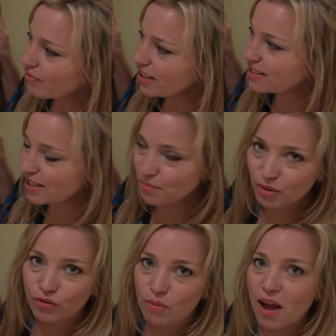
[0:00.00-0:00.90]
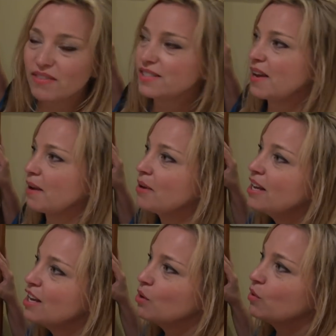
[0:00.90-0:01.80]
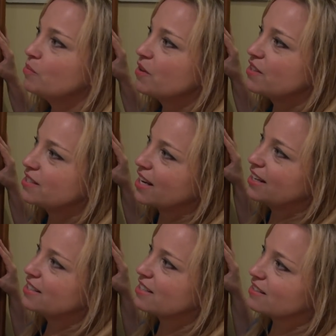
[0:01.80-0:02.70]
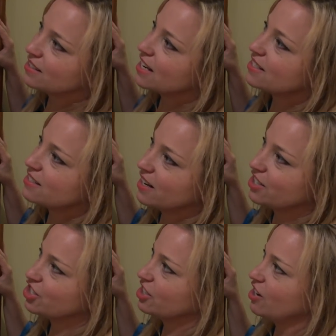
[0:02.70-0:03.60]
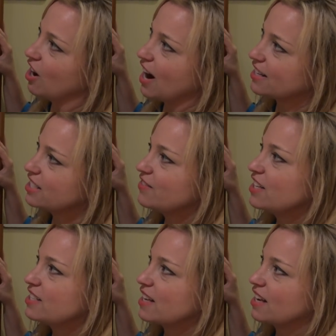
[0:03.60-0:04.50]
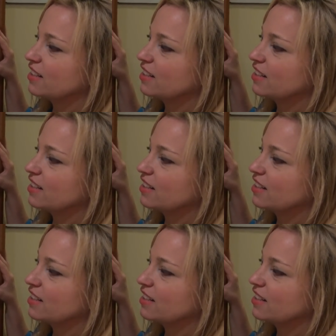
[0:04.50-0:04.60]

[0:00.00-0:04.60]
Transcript: is keep the format the same. We put the date, the destination, our activities, and